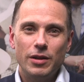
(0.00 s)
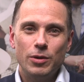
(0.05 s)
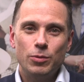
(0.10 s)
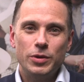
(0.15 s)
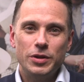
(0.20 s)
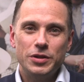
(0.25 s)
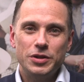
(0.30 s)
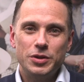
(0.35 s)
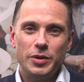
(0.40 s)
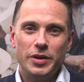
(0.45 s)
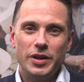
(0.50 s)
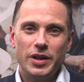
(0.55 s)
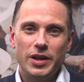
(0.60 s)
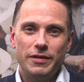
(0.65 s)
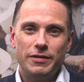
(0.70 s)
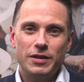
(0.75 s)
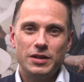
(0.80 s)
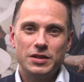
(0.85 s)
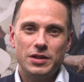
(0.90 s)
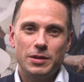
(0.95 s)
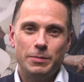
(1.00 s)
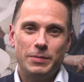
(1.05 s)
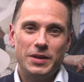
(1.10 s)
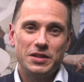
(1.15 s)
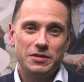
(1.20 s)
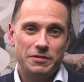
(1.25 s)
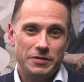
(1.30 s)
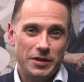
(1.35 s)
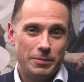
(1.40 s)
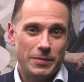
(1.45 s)
the ones who can give us the
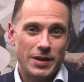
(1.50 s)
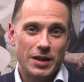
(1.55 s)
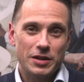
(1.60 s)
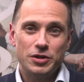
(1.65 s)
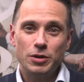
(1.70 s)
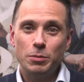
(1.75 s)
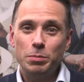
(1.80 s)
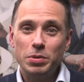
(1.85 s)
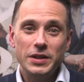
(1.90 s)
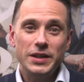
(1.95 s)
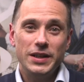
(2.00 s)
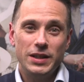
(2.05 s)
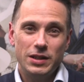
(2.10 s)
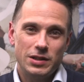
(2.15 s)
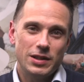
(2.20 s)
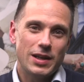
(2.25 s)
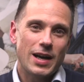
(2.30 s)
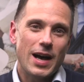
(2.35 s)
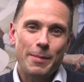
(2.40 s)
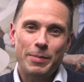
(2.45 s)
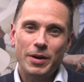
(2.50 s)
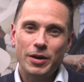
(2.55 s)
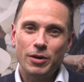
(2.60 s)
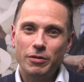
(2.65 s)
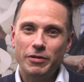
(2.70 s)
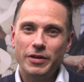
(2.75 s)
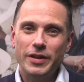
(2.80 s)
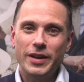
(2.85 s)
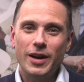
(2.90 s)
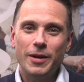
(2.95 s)
best feedback. So please, hop on
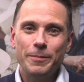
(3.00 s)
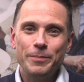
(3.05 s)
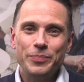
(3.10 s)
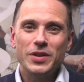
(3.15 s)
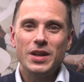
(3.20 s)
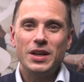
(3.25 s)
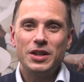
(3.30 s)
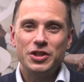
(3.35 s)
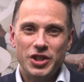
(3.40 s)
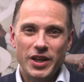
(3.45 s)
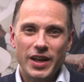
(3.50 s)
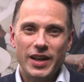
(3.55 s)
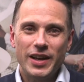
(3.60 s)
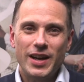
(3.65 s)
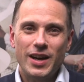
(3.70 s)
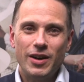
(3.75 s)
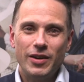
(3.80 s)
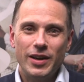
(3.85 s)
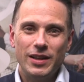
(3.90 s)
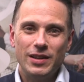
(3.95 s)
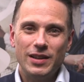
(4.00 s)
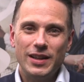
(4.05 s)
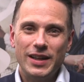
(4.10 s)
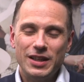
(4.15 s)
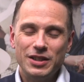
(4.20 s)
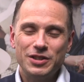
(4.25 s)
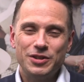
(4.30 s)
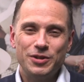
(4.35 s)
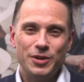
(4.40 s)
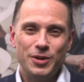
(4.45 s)
over there, check it out, and let
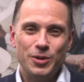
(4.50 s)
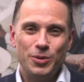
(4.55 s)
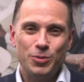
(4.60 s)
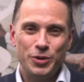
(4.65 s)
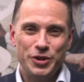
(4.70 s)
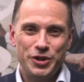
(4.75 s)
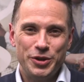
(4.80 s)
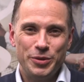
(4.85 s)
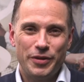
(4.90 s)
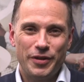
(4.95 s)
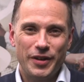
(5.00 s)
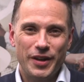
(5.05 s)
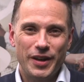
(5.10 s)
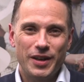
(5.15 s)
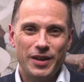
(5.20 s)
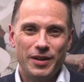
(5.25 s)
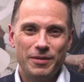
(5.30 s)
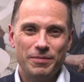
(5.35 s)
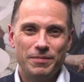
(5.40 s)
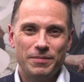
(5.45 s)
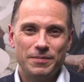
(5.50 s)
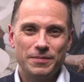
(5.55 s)
us know what you think.